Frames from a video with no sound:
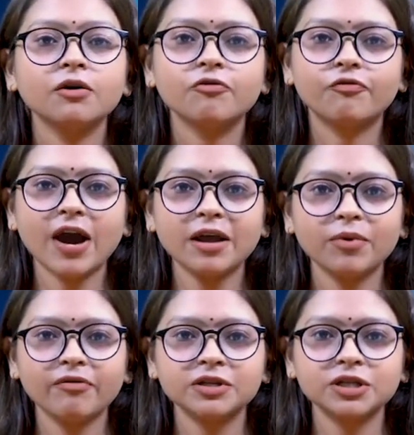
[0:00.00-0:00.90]
Fire
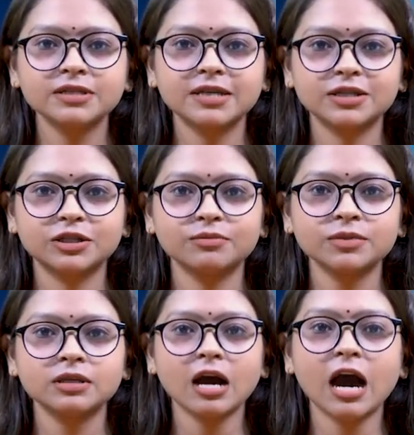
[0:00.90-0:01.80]
prevention systems
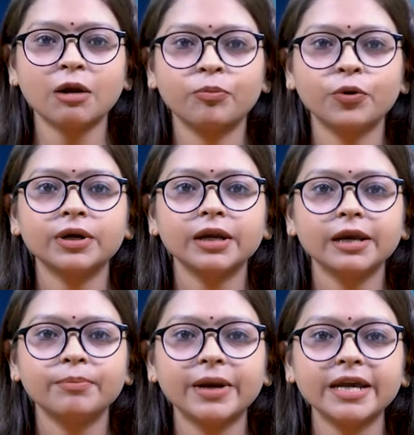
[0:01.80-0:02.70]
are put
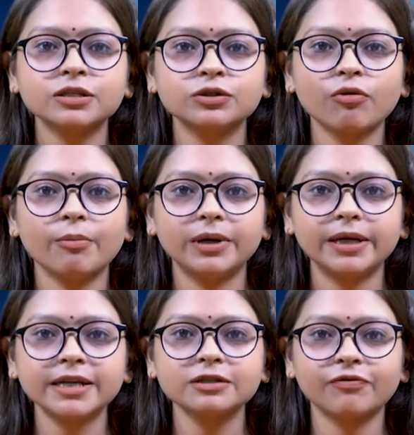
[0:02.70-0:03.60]
in place so a
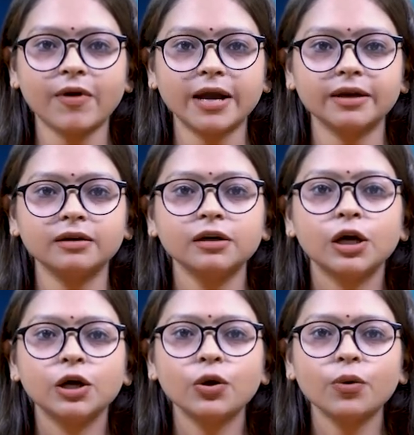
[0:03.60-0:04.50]
building's fire
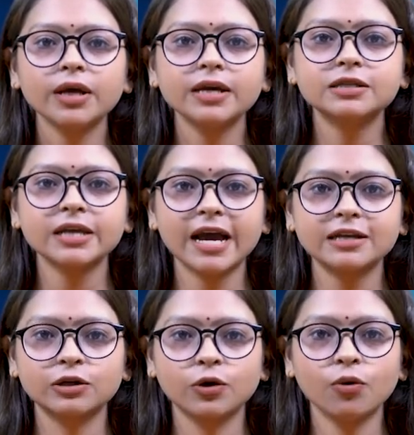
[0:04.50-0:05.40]
load is
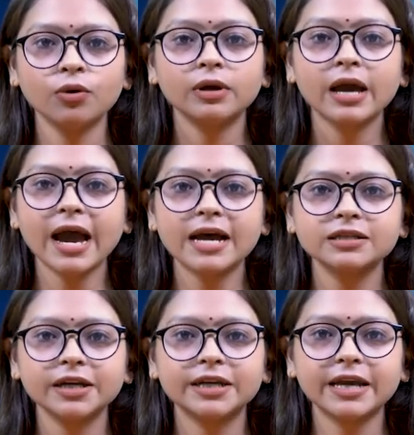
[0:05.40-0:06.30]
as low as
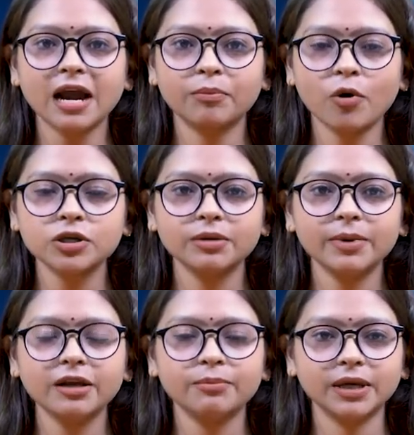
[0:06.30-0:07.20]
it can
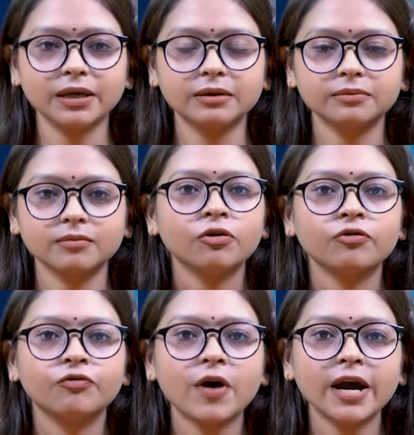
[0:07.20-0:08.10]
possibly be.
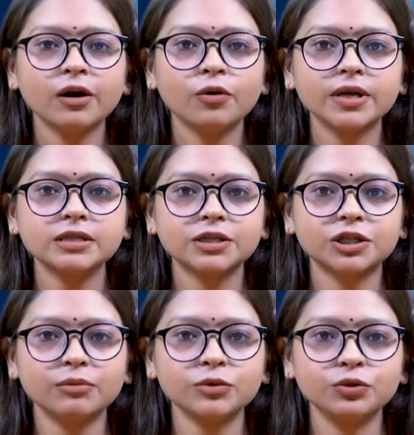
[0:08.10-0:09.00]
Fire load is a
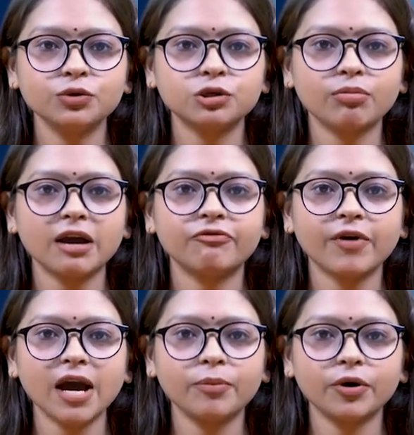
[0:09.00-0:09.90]
term used by
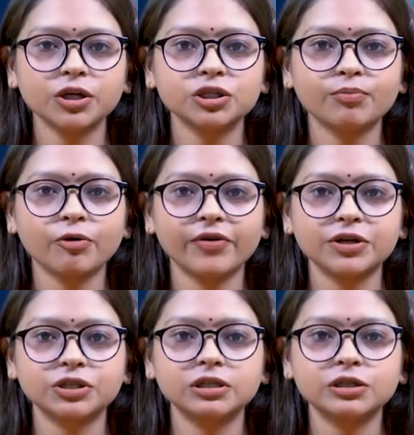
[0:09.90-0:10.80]
fire protection
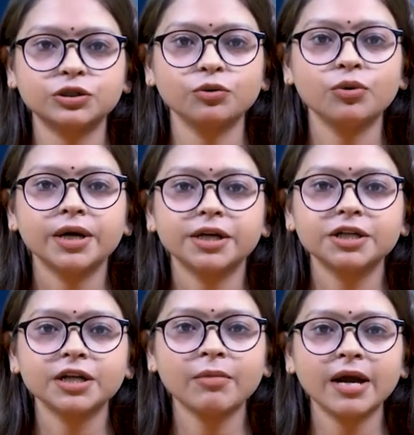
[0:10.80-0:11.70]
professionals to
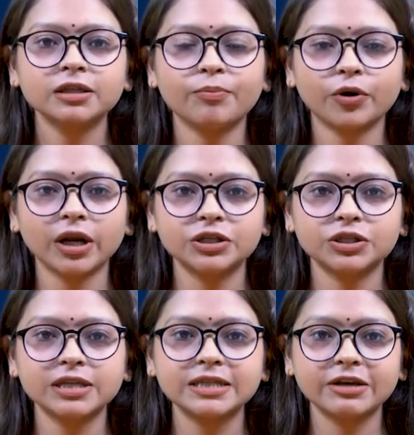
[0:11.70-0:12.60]
determine the
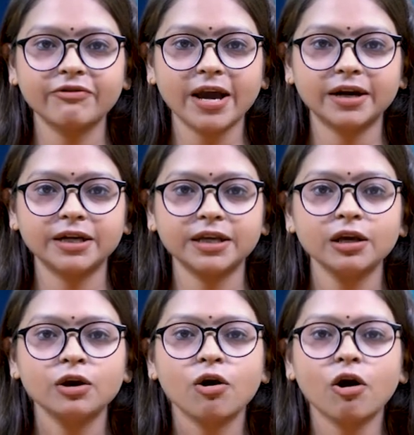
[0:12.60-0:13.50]
potential
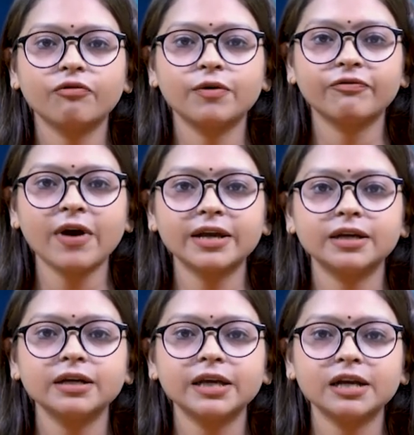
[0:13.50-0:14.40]
severity of a
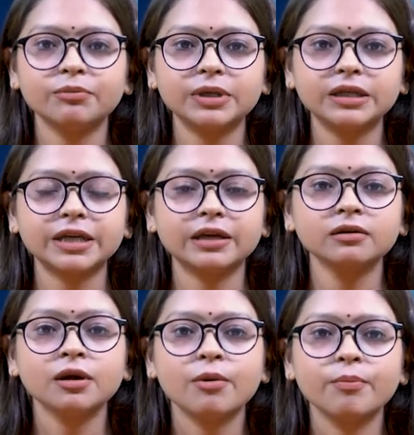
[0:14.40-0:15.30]
fire in a building
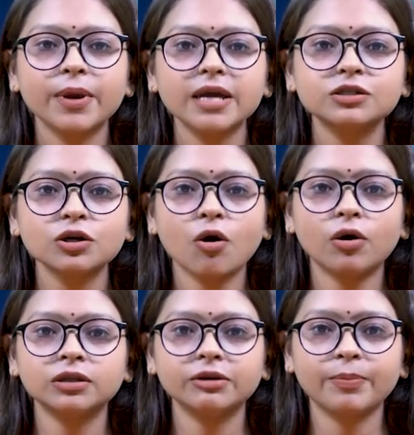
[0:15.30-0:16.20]
based
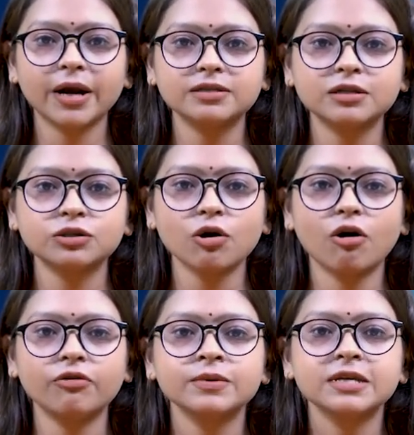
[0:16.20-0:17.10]
on the presence
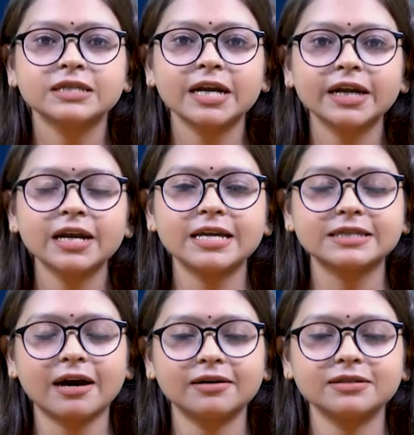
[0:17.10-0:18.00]
of certain
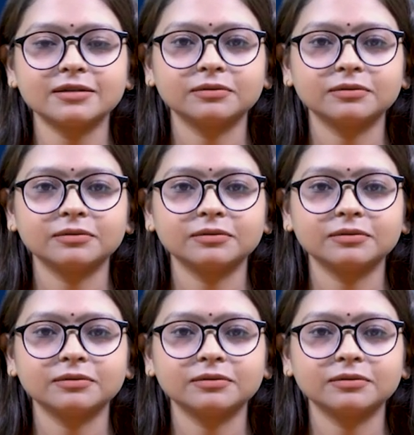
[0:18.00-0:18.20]
hazards.